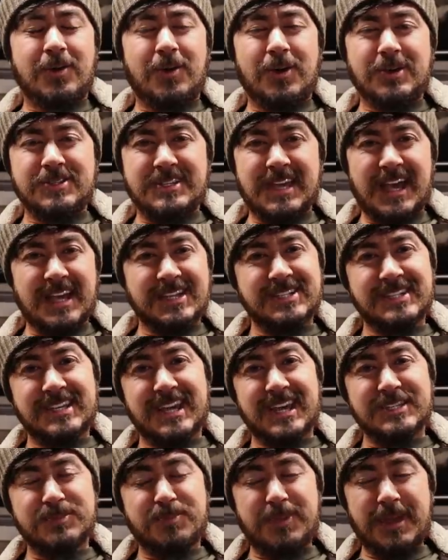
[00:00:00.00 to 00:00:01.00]
once Ashley
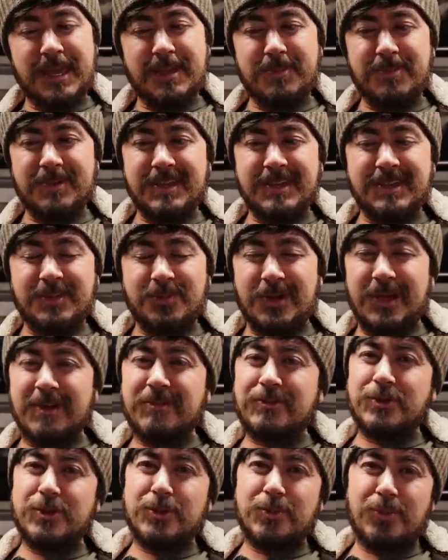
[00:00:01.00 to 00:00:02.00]
has baby and we
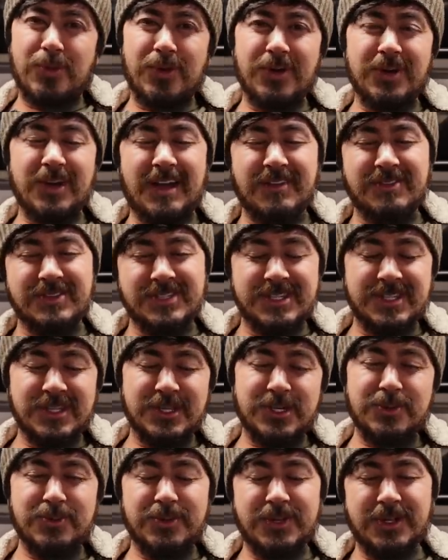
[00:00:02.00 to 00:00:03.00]
have newborn, obviously
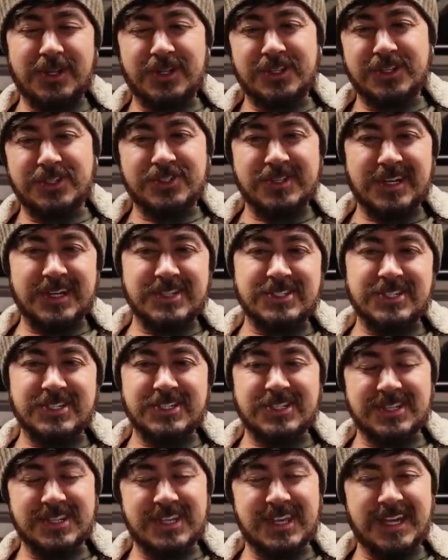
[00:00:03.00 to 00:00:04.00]
there will be a little
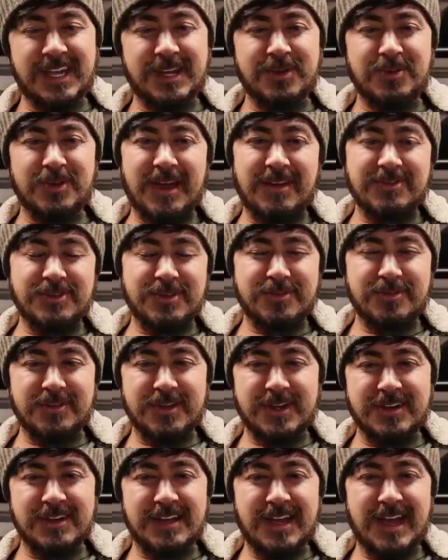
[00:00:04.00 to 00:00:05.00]
transition there, and we'll have to
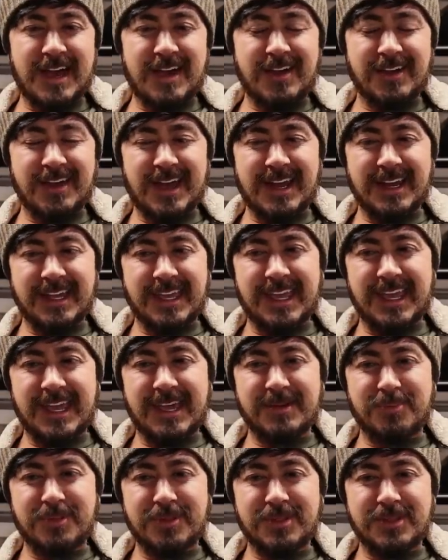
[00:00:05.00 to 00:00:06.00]
figure out how to
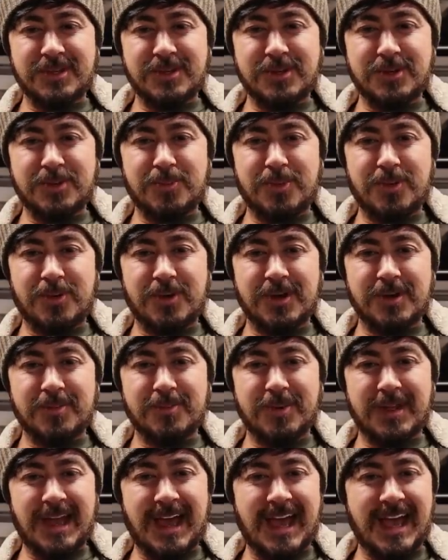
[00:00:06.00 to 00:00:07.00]
camp with a newborn.
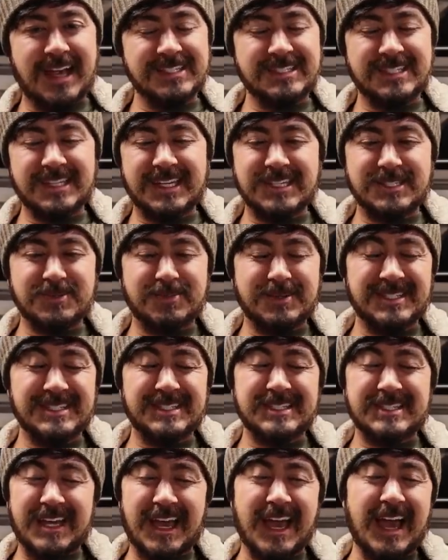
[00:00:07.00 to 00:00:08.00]
But Ashley has
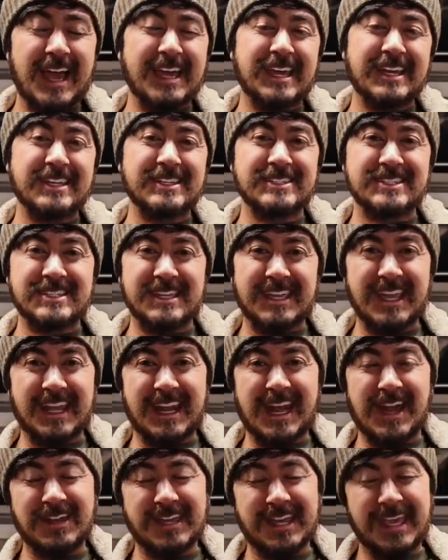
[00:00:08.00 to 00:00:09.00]
been dying to
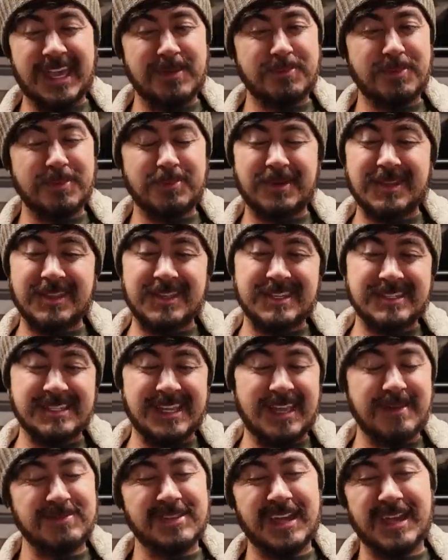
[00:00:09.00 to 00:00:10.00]
get out camping, but at the
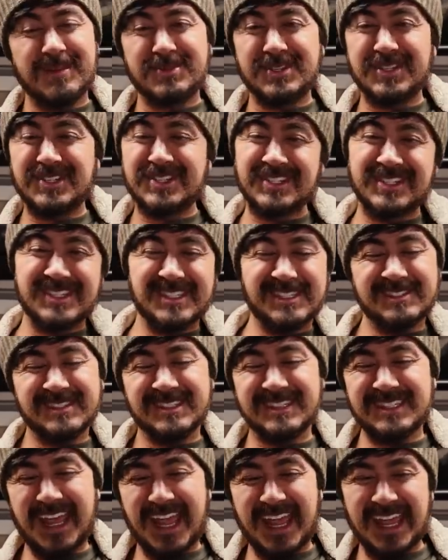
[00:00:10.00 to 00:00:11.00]
same time she just
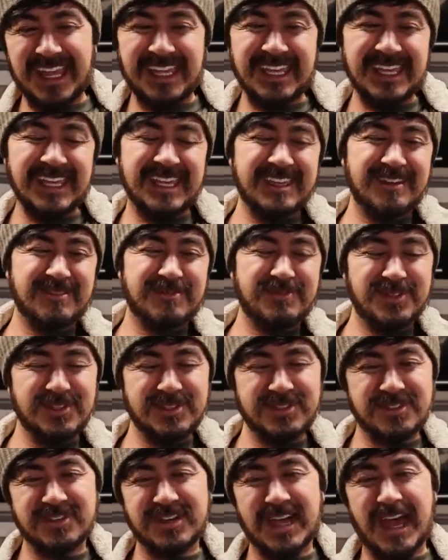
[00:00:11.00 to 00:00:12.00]
is achy and
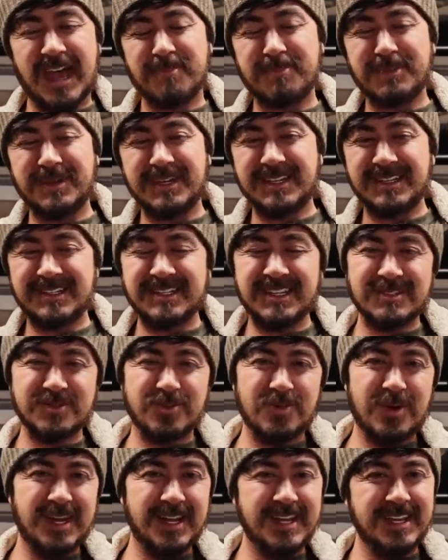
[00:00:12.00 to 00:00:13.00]
feels crappy and
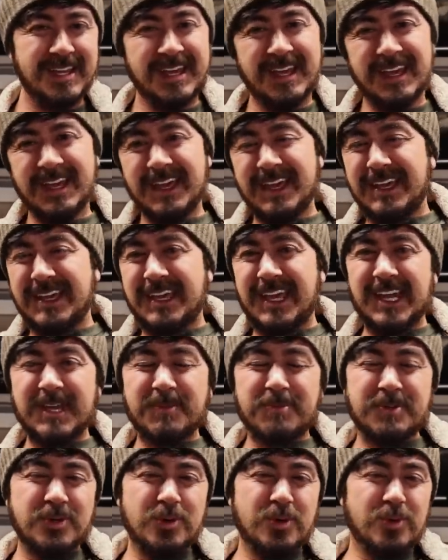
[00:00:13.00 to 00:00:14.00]
doesn't want to get
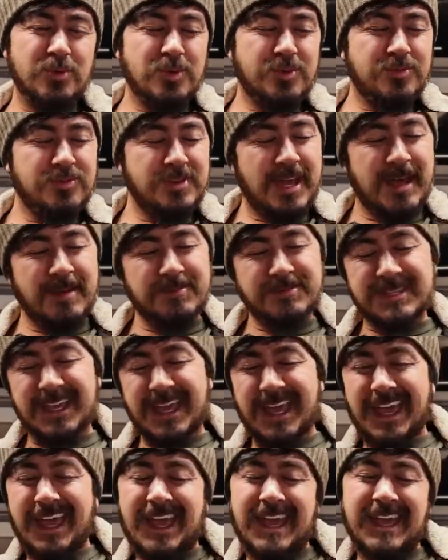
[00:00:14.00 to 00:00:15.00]
up into a rooftop
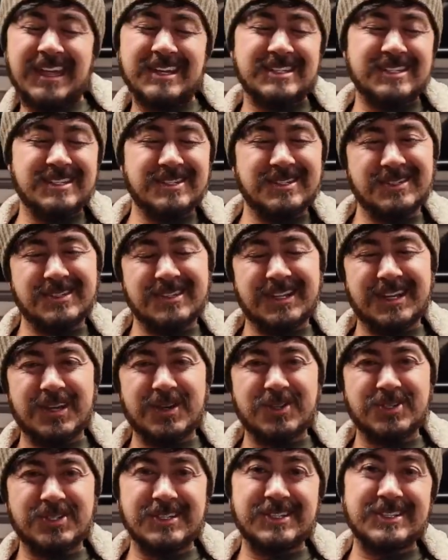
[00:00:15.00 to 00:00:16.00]
tent and do, you
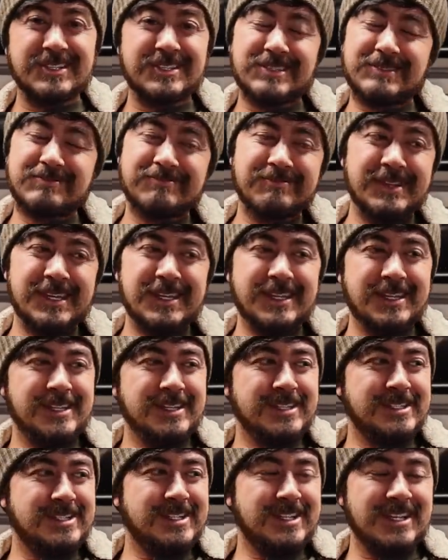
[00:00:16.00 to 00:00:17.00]
know, she
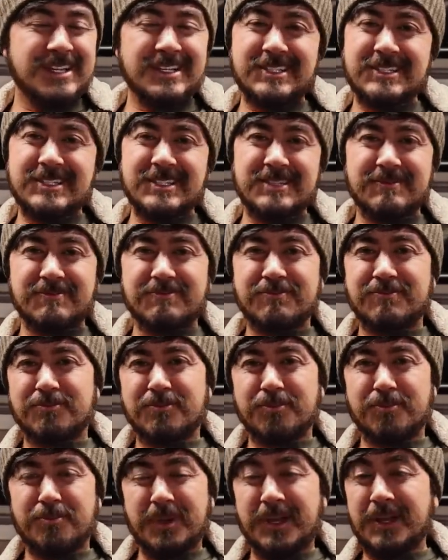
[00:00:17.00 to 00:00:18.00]
likes to
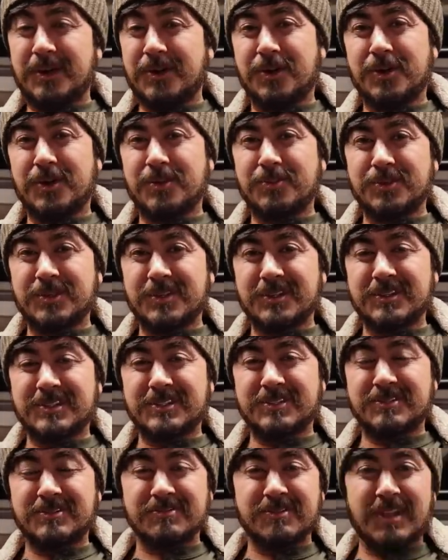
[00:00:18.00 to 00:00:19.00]
be at home during
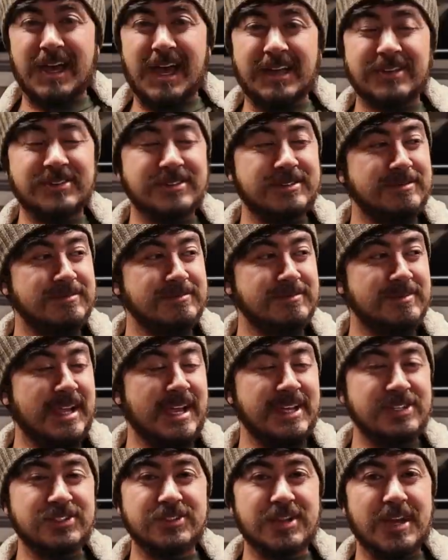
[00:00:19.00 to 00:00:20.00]
this last
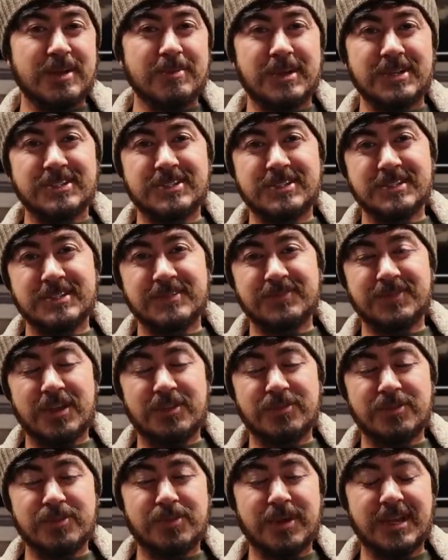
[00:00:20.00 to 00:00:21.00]
trimester
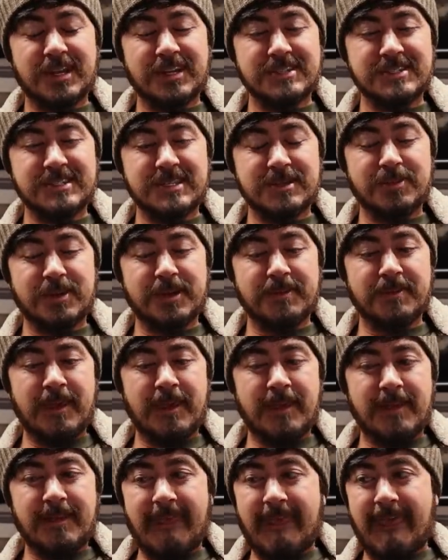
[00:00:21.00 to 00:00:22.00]
of her pregnancy. But
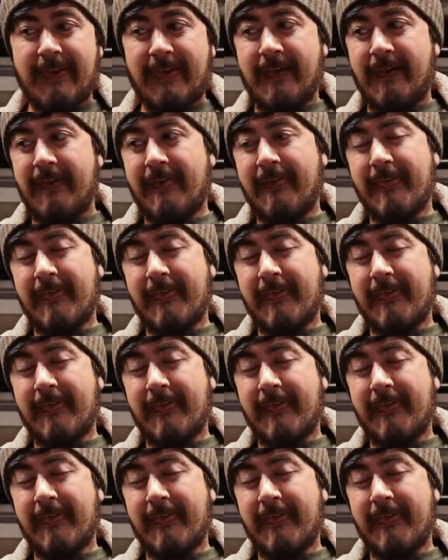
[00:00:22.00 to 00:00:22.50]
yeah,